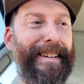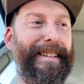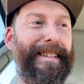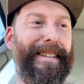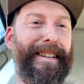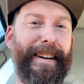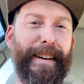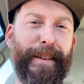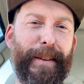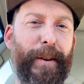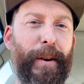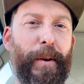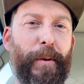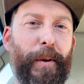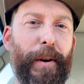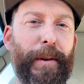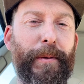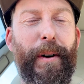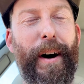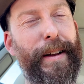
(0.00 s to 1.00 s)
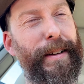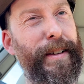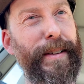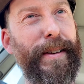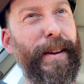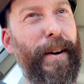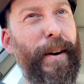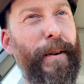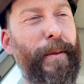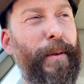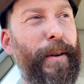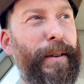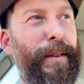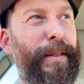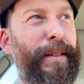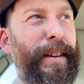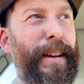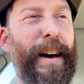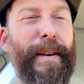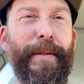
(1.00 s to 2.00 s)
I knew it would. Well, I didn't know it would.
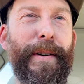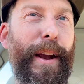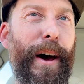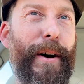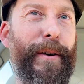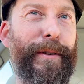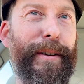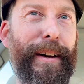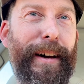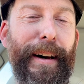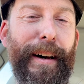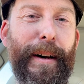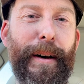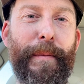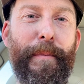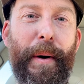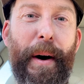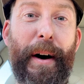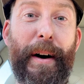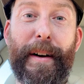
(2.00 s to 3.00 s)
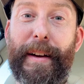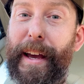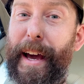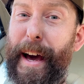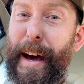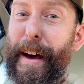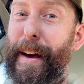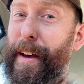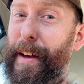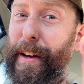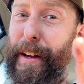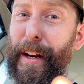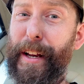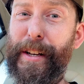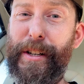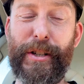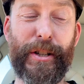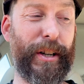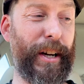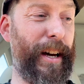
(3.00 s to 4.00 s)
You never know, do you? But yeah,
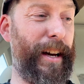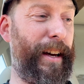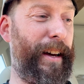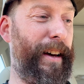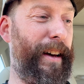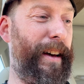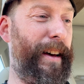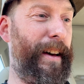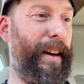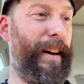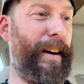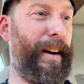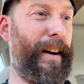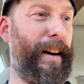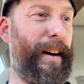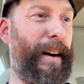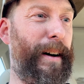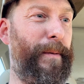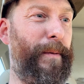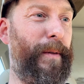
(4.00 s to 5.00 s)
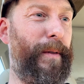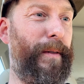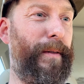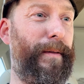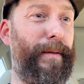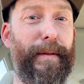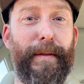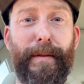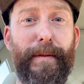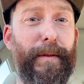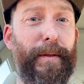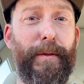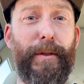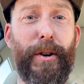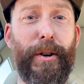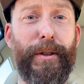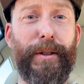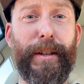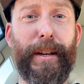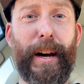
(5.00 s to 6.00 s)
clean sheet.
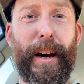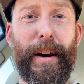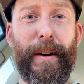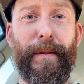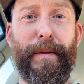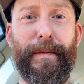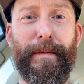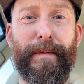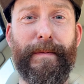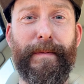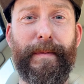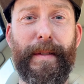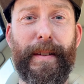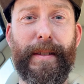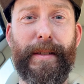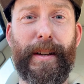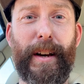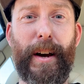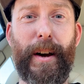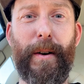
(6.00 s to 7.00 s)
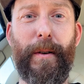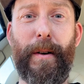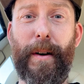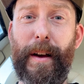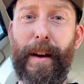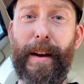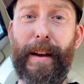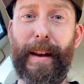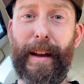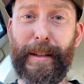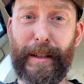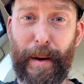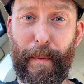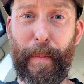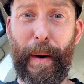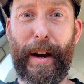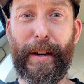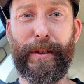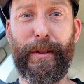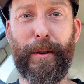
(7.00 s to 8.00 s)
Good to go. So let's get
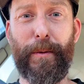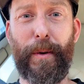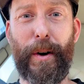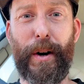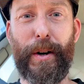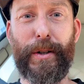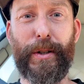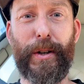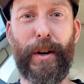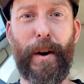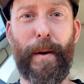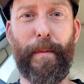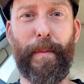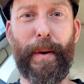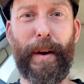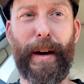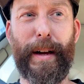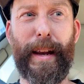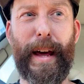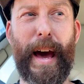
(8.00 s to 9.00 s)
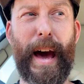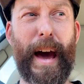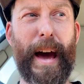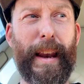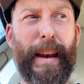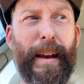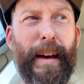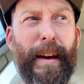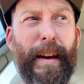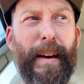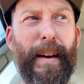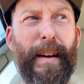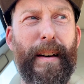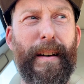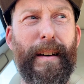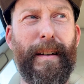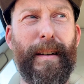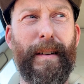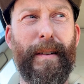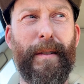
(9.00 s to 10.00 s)
back to the workshop, and then
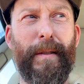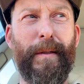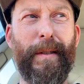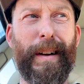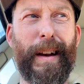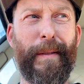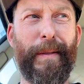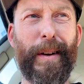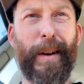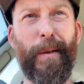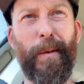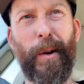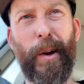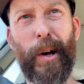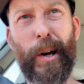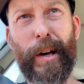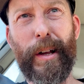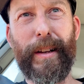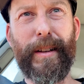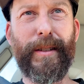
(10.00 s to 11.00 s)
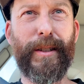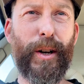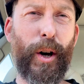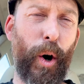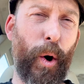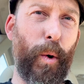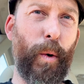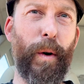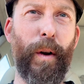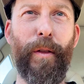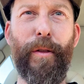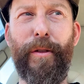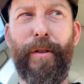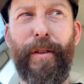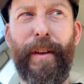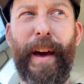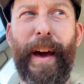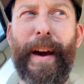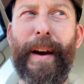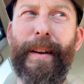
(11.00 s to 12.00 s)
I'm going to have a little look at this coolant
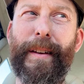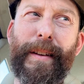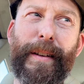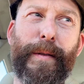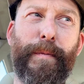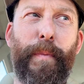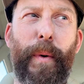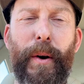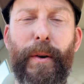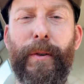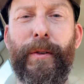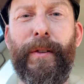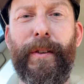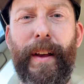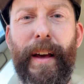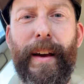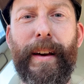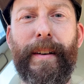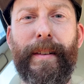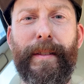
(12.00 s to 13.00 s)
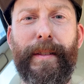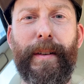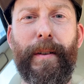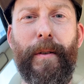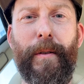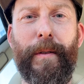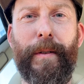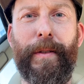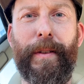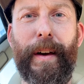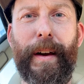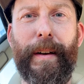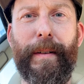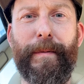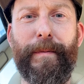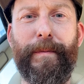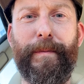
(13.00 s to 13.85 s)
thing and this boost thing and see what we think.